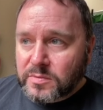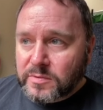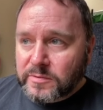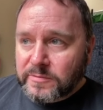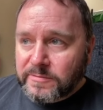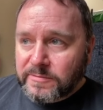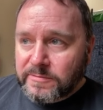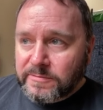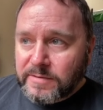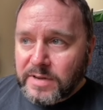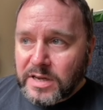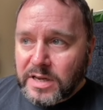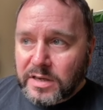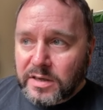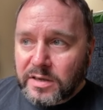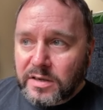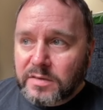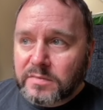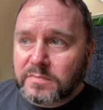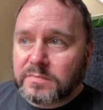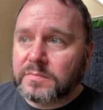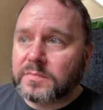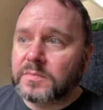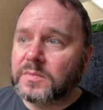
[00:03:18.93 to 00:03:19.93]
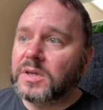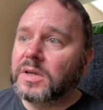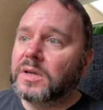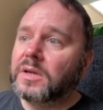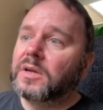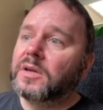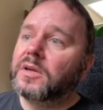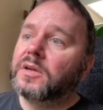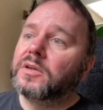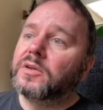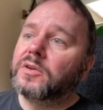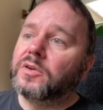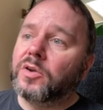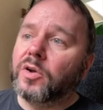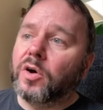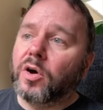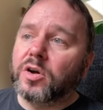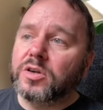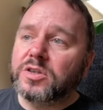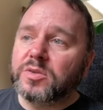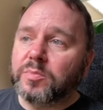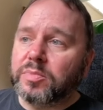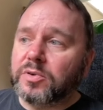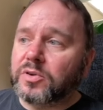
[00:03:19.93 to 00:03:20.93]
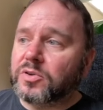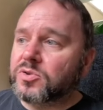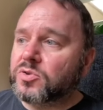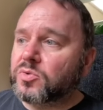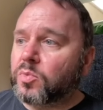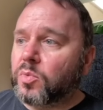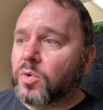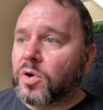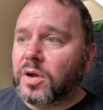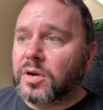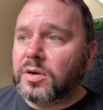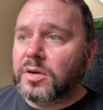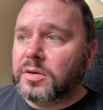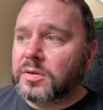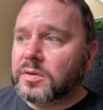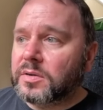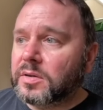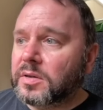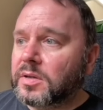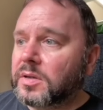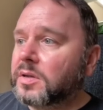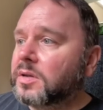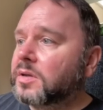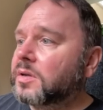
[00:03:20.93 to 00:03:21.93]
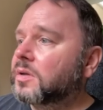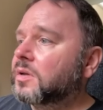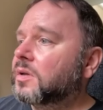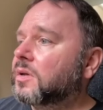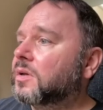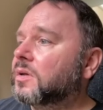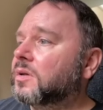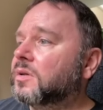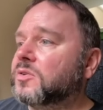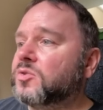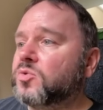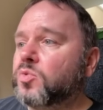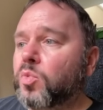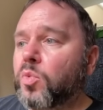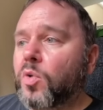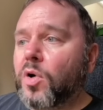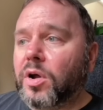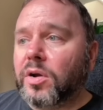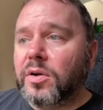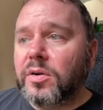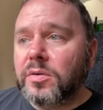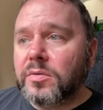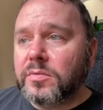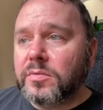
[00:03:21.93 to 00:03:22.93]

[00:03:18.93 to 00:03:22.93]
Fine. 0 plus 1 is 1.